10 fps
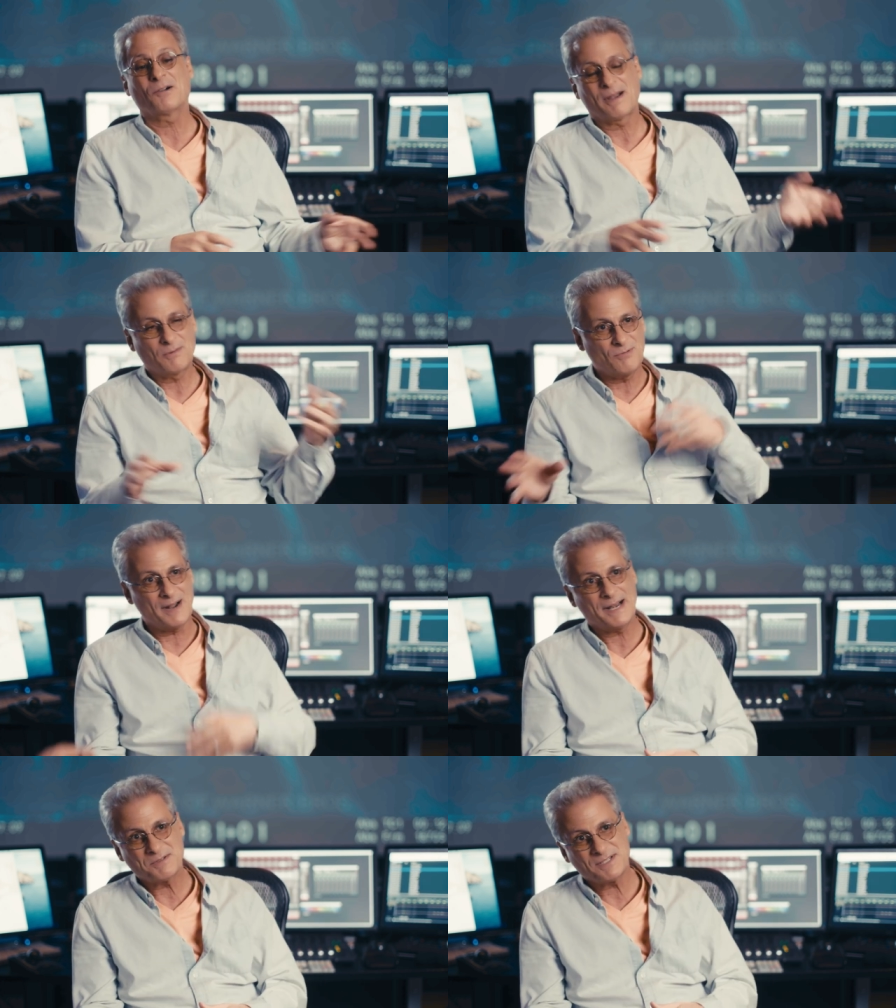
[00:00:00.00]
or I'd
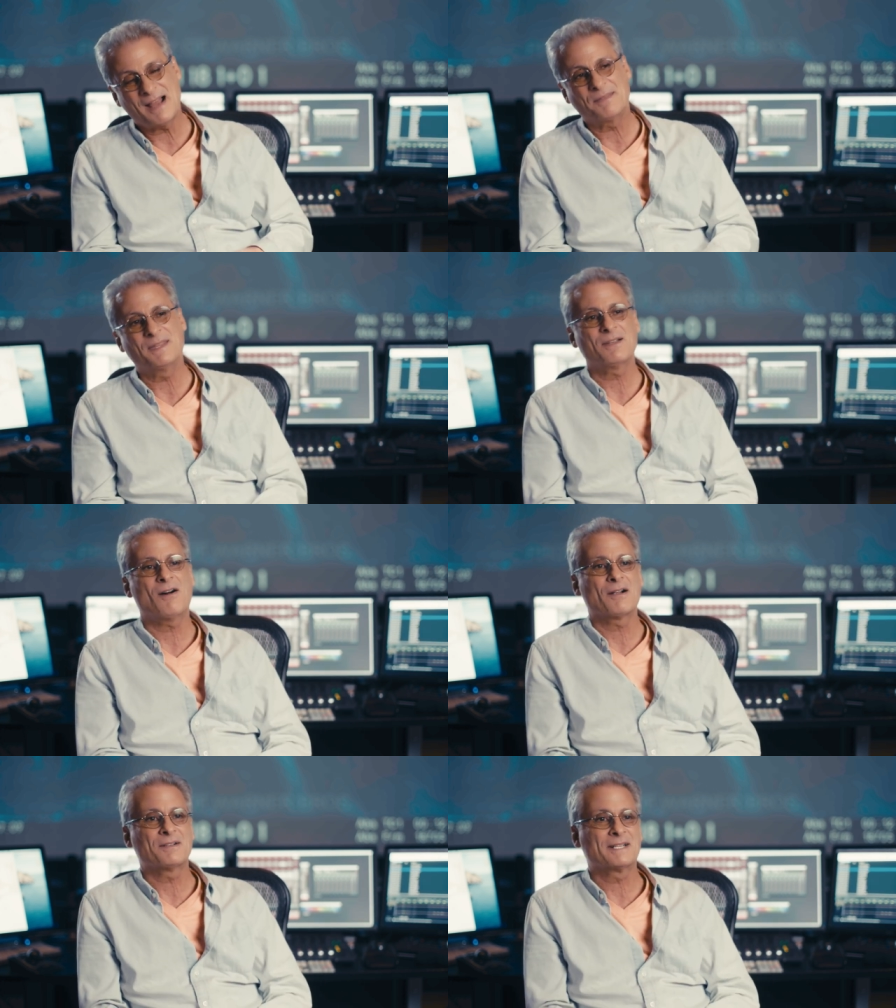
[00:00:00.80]
run outside in the
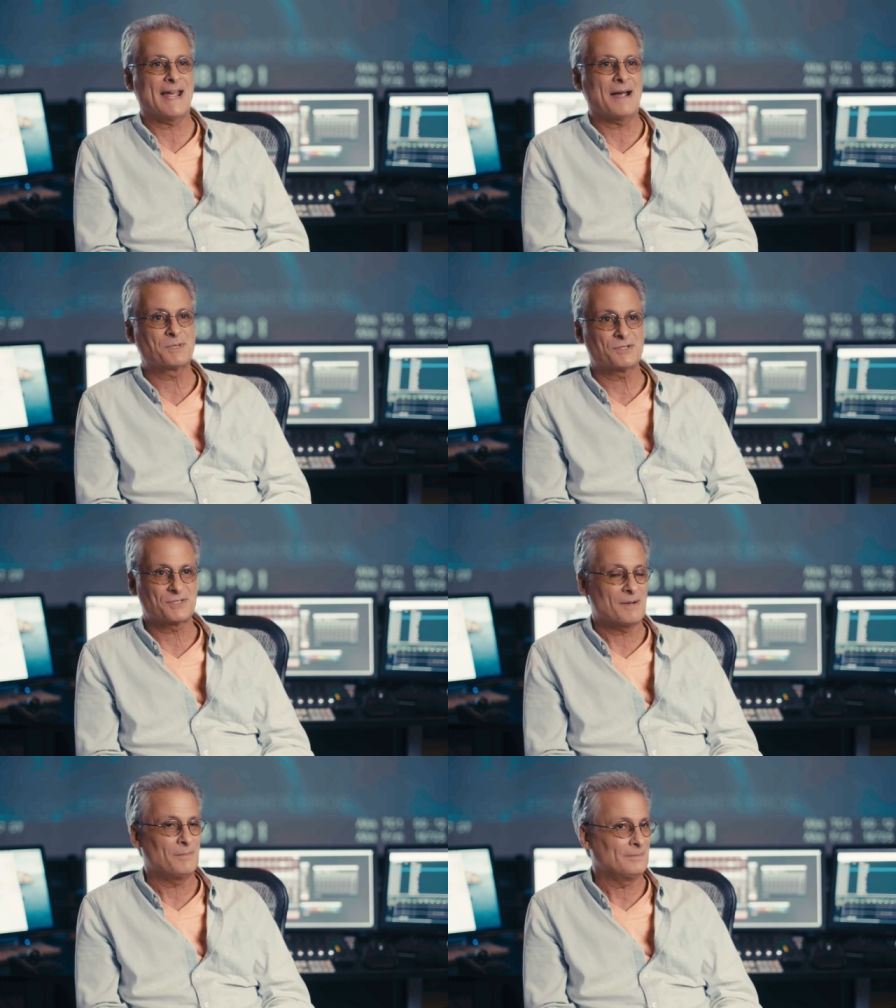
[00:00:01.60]
yard to capture
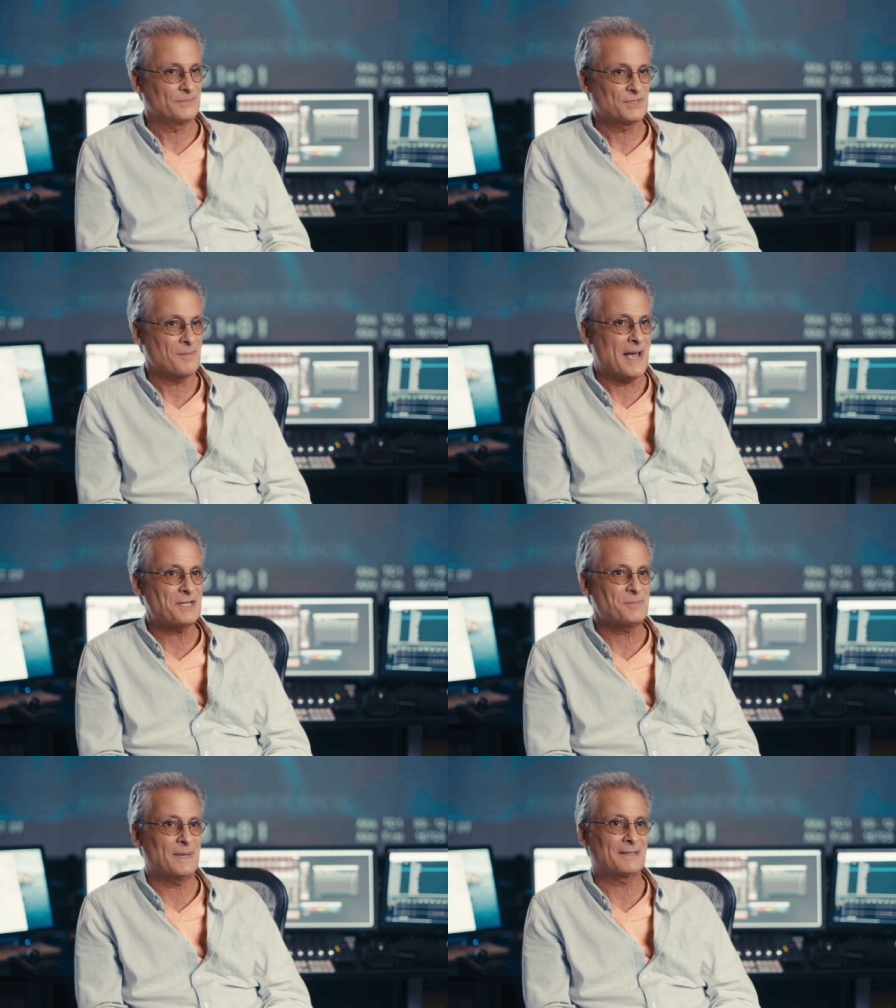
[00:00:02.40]
some some
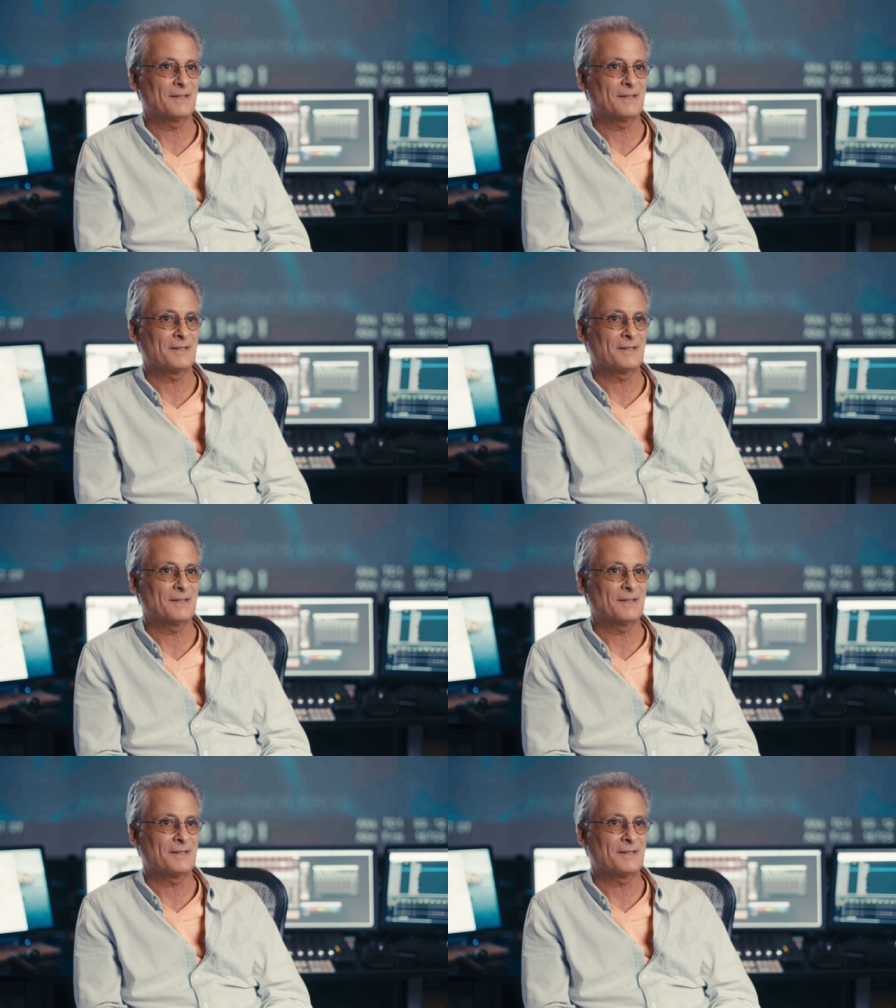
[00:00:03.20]
aspect